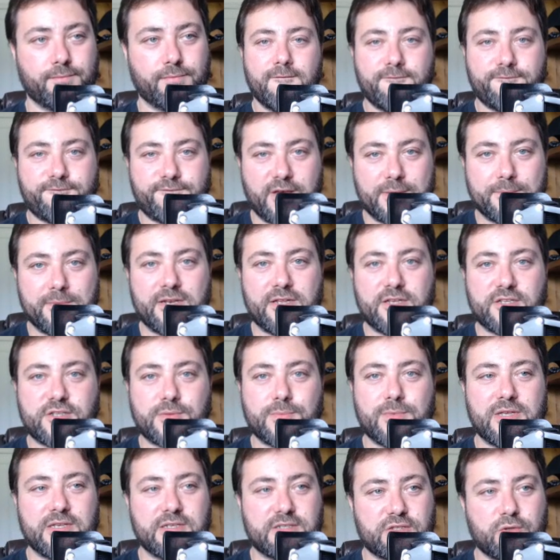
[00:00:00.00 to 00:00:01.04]

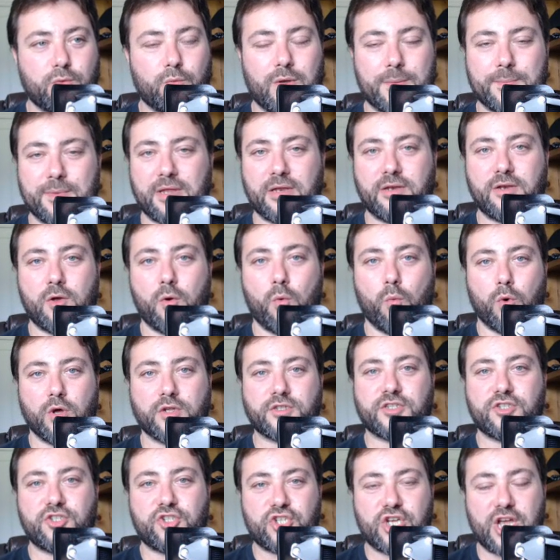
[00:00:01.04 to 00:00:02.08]
Feminism is to women
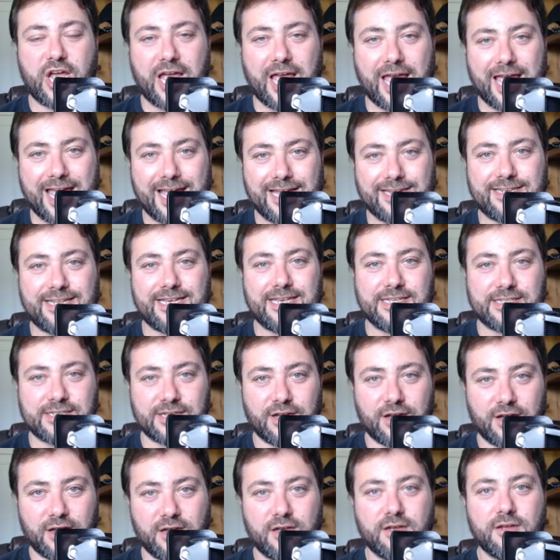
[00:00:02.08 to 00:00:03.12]
what jihadis
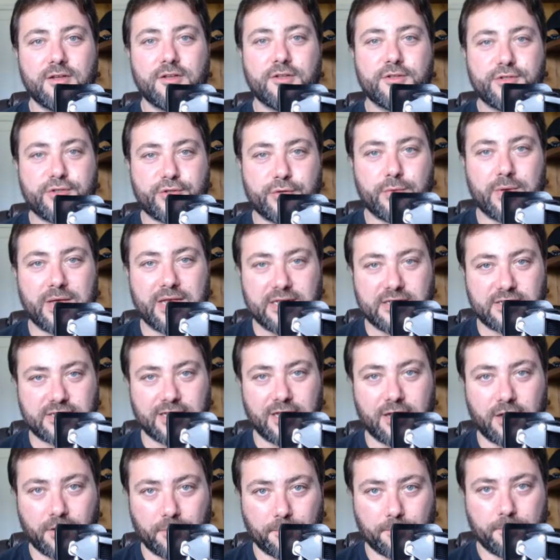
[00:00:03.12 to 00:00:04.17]
are to
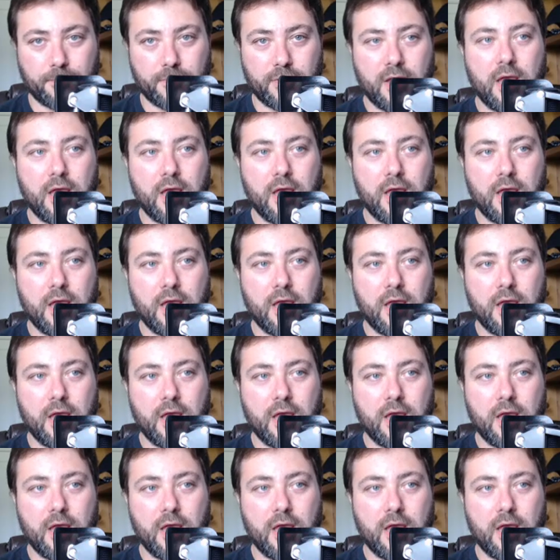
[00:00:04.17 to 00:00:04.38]
Islam.